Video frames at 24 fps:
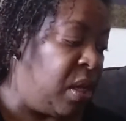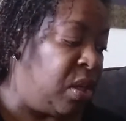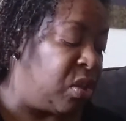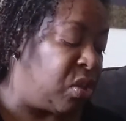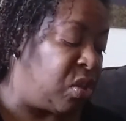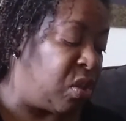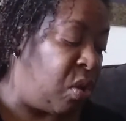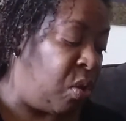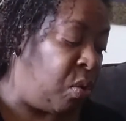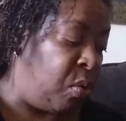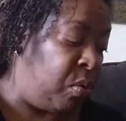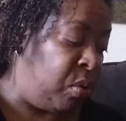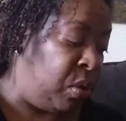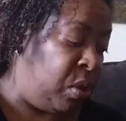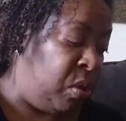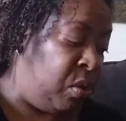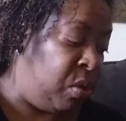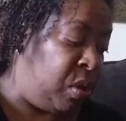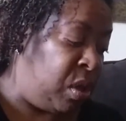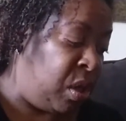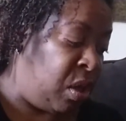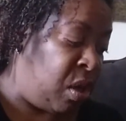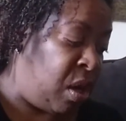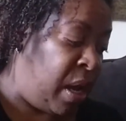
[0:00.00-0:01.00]
So you
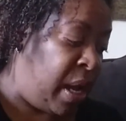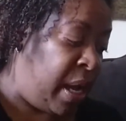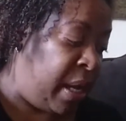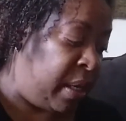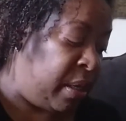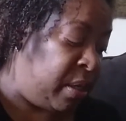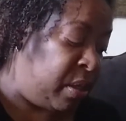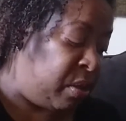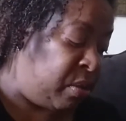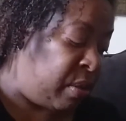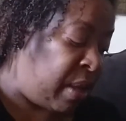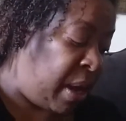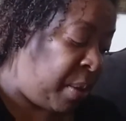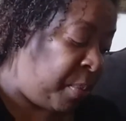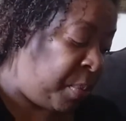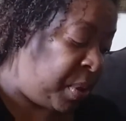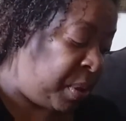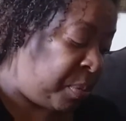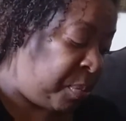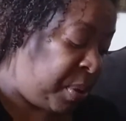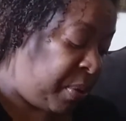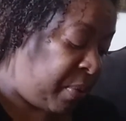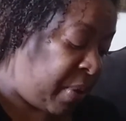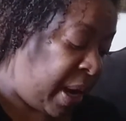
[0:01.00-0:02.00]
can go ahead and do that
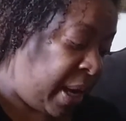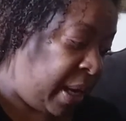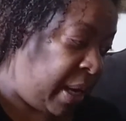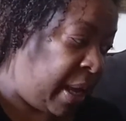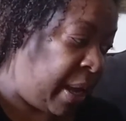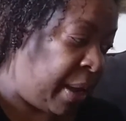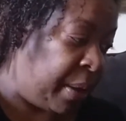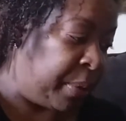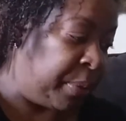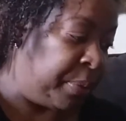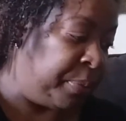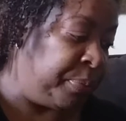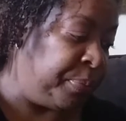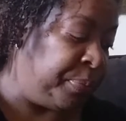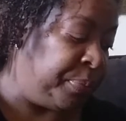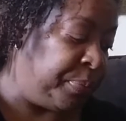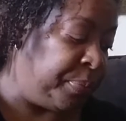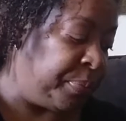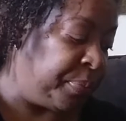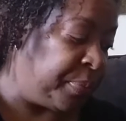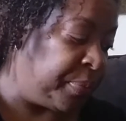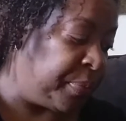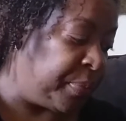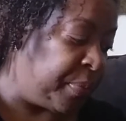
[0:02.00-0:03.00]
with me right now.
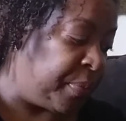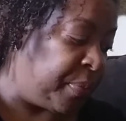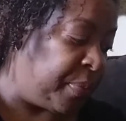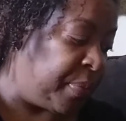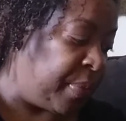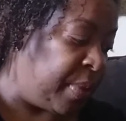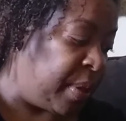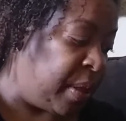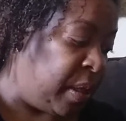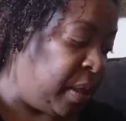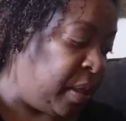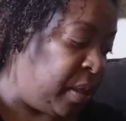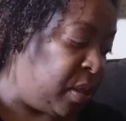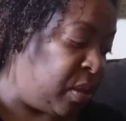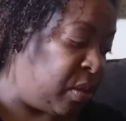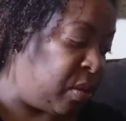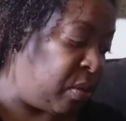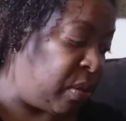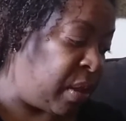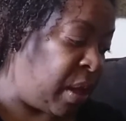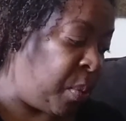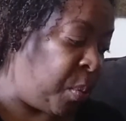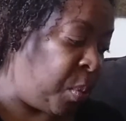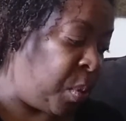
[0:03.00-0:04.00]

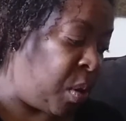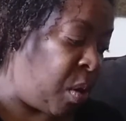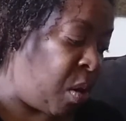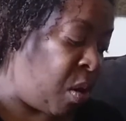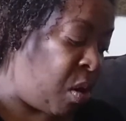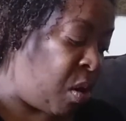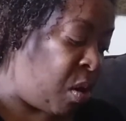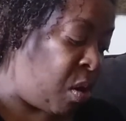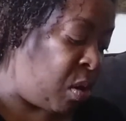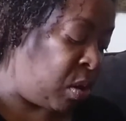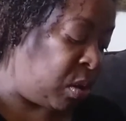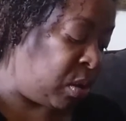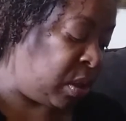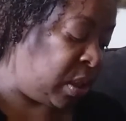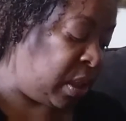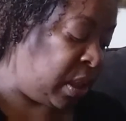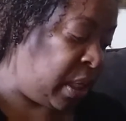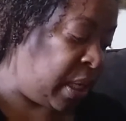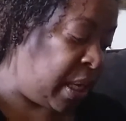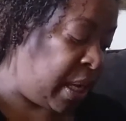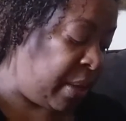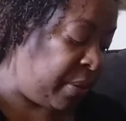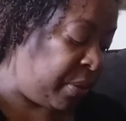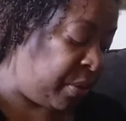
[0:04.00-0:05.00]
so that we're all
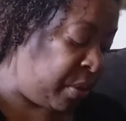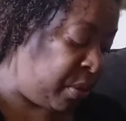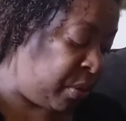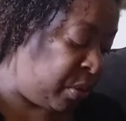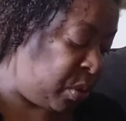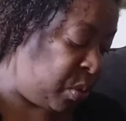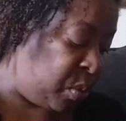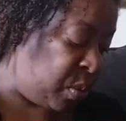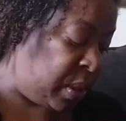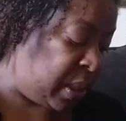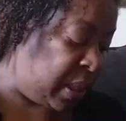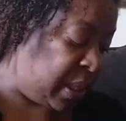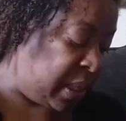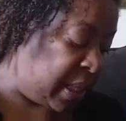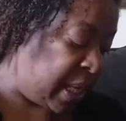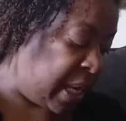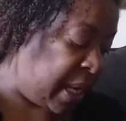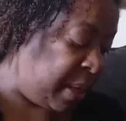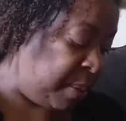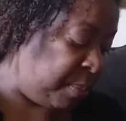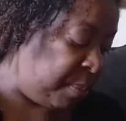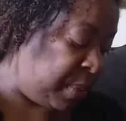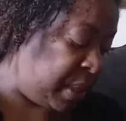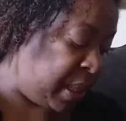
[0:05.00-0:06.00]
together doing the
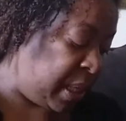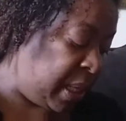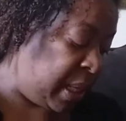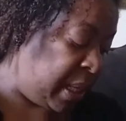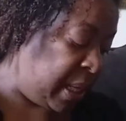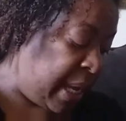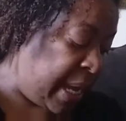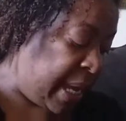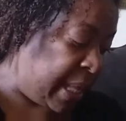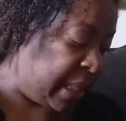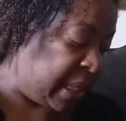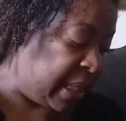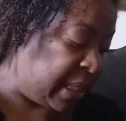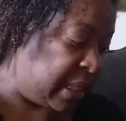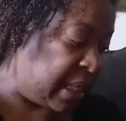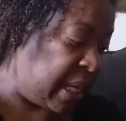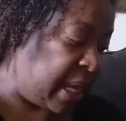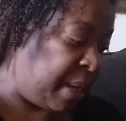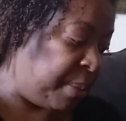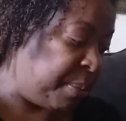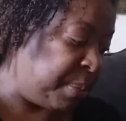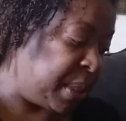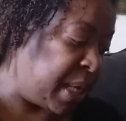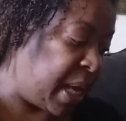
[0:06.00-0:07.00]
same thing at the
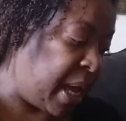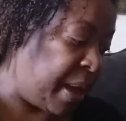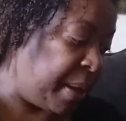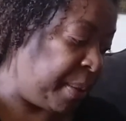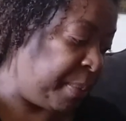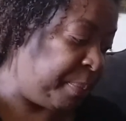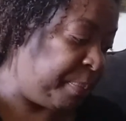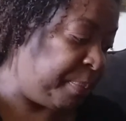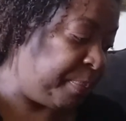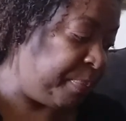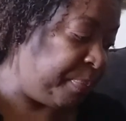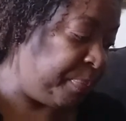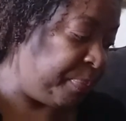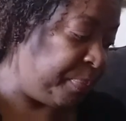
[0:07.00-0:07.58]
same time.